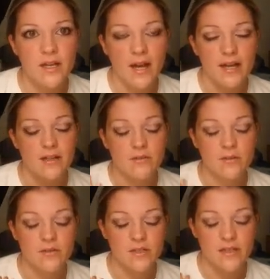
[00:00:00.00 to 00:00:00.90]
I know
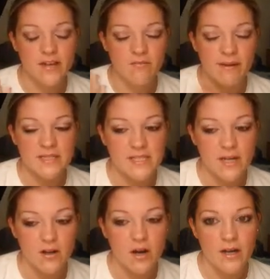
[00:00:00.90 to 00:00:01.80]
there's a lot of
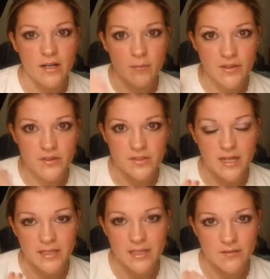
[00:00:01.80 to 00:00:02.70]
mascara on it, but there's not a
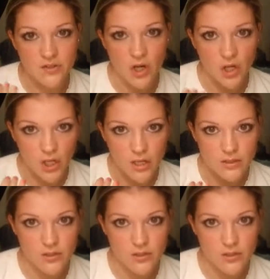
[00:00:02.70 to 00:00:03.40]
lot of dark color,